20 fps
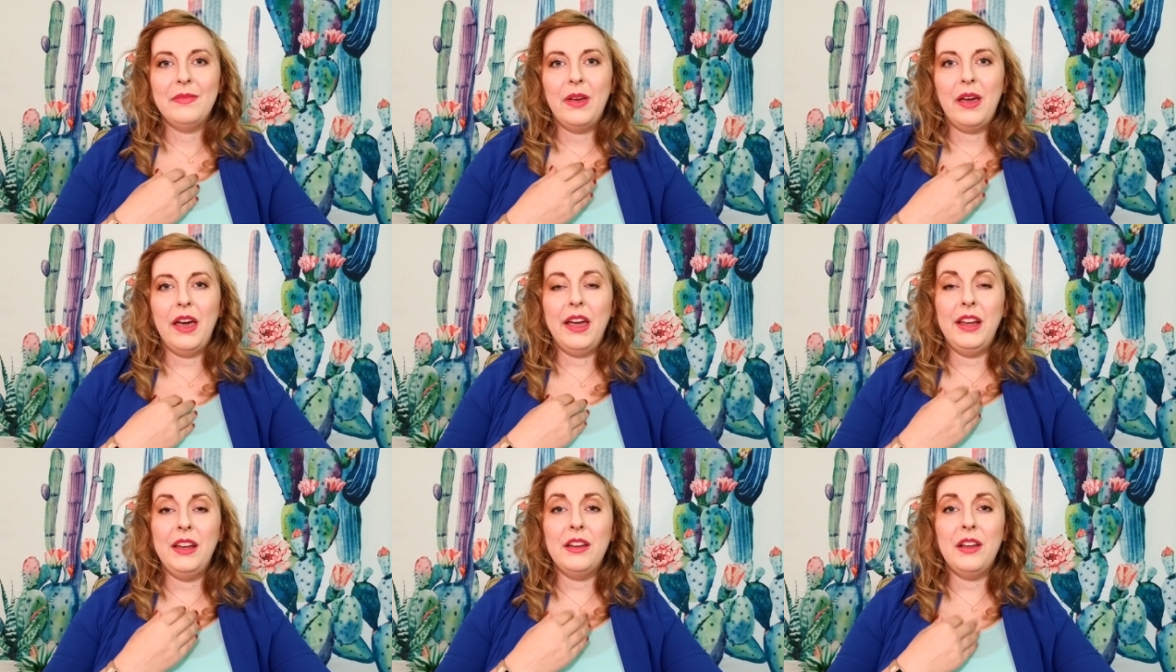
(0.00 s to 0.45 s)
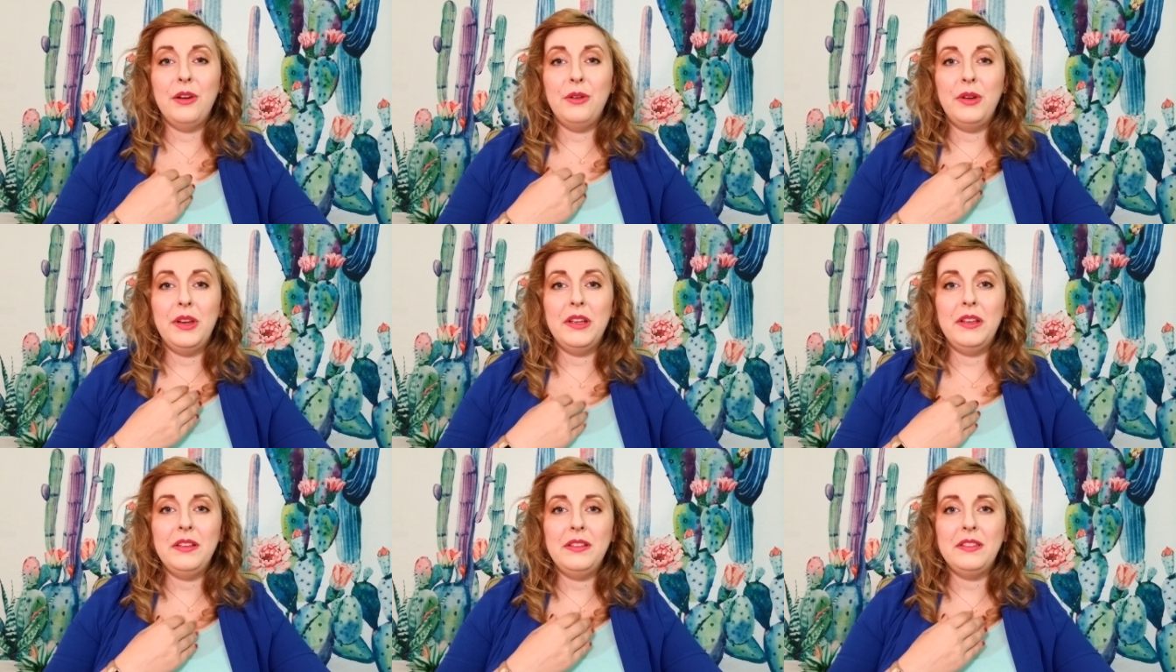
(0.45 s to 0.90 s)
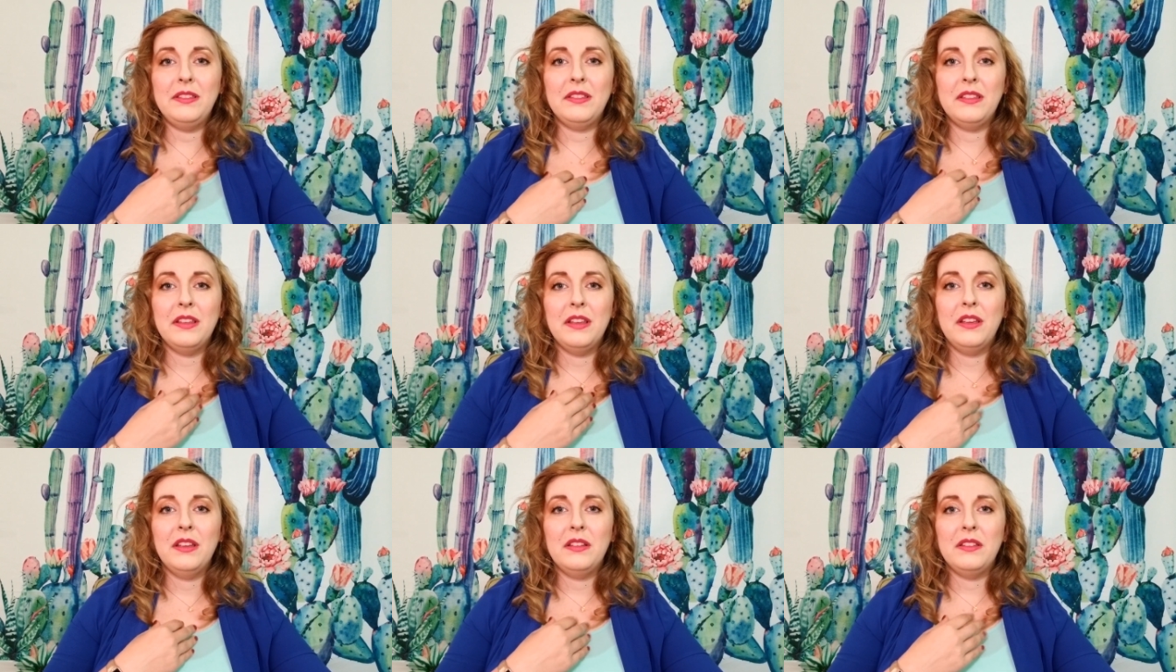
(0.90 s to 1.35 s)
I
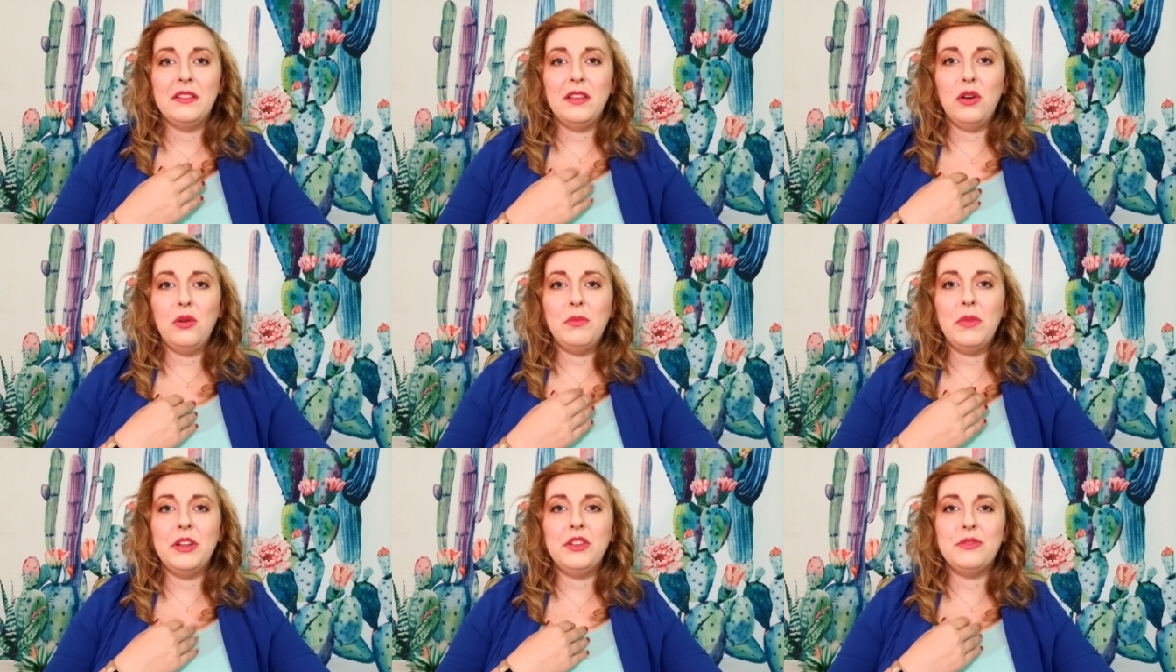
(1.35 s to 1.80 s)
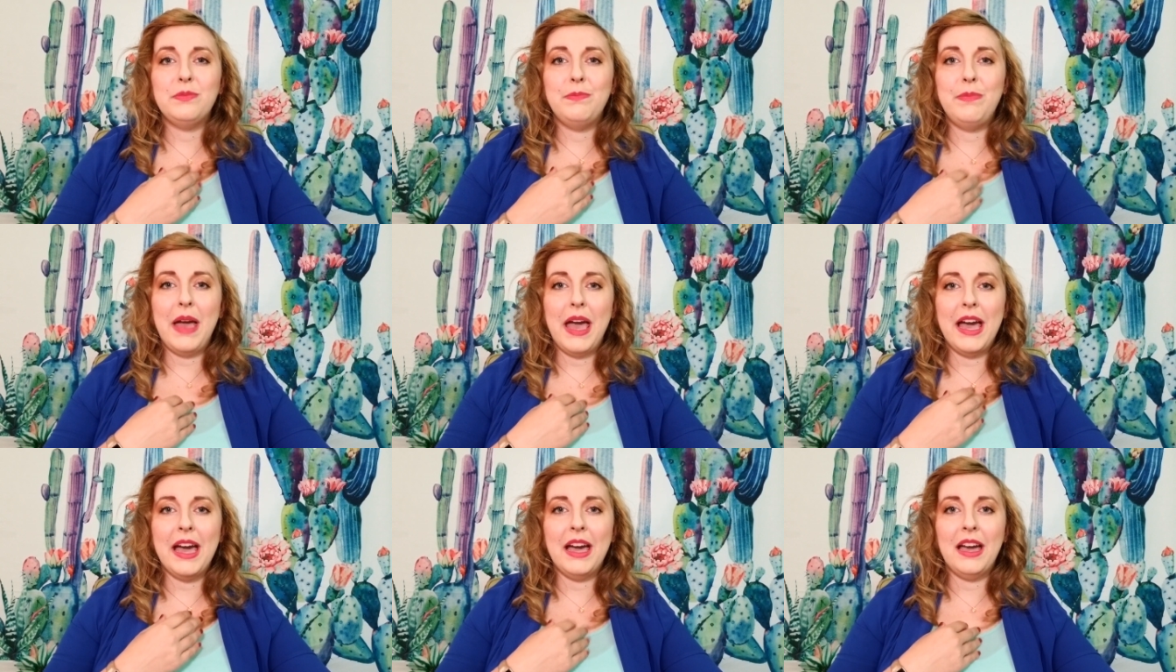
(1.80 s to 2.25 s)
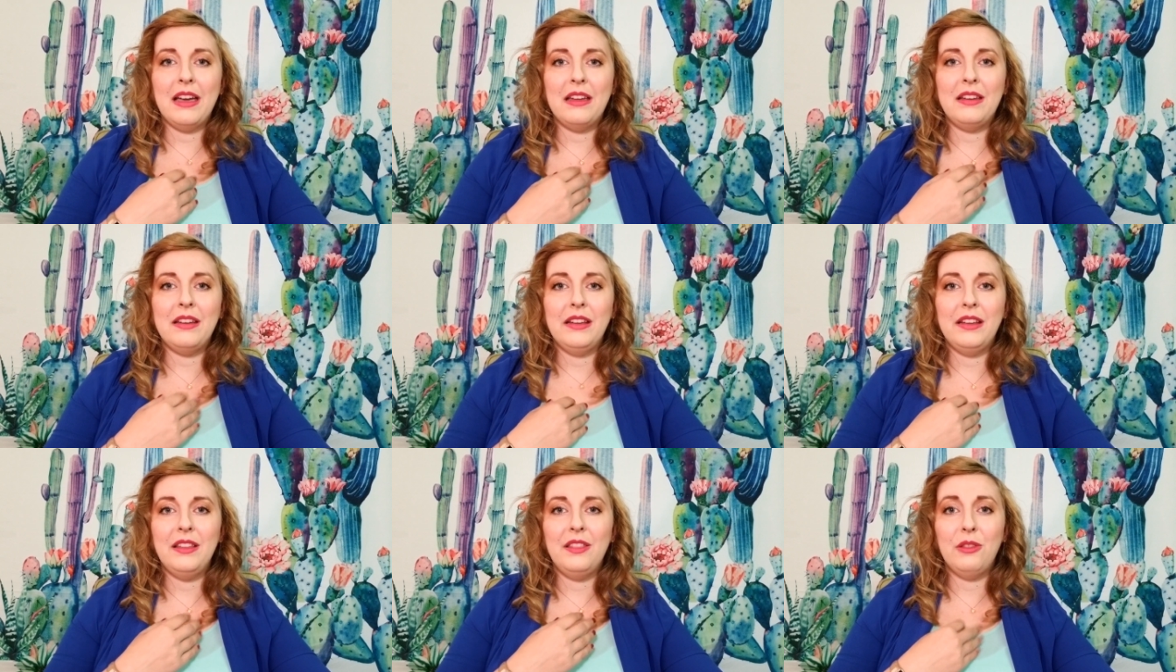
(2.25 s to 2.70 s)
notice so much
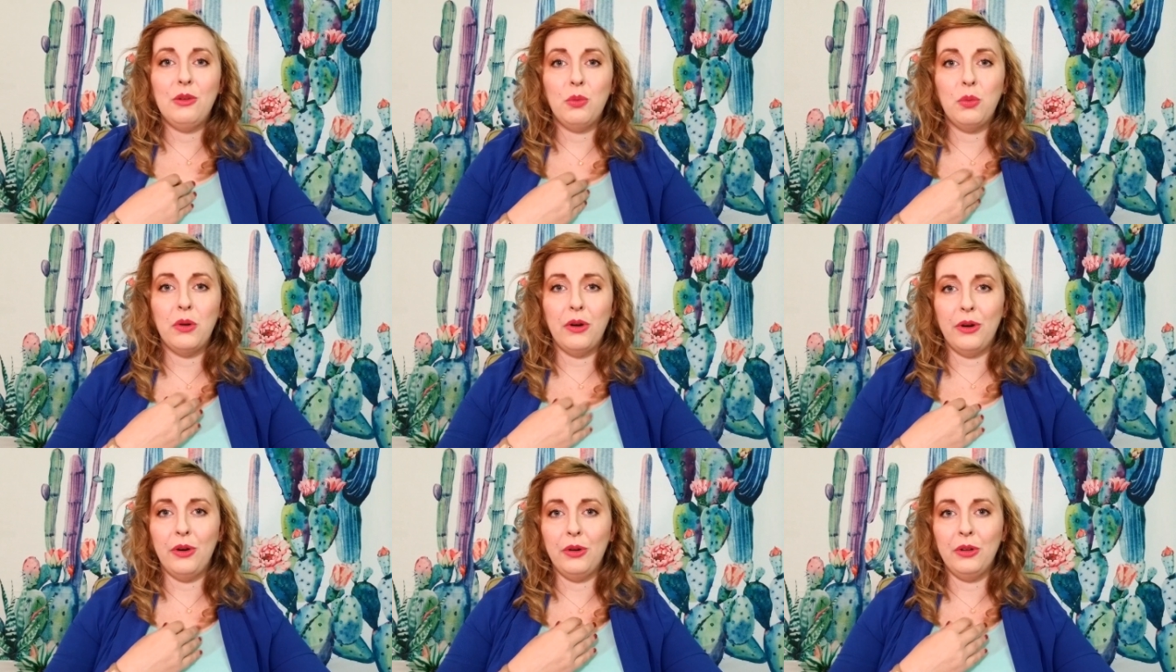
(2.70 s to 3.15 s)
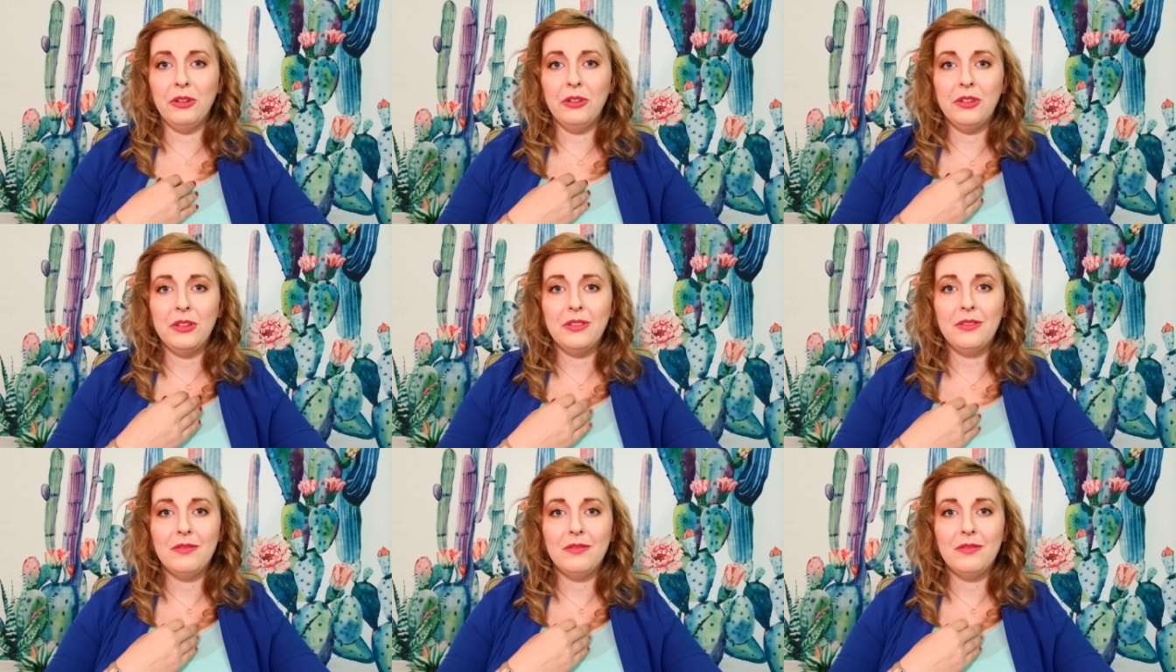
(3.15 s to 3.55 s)
bad in the world.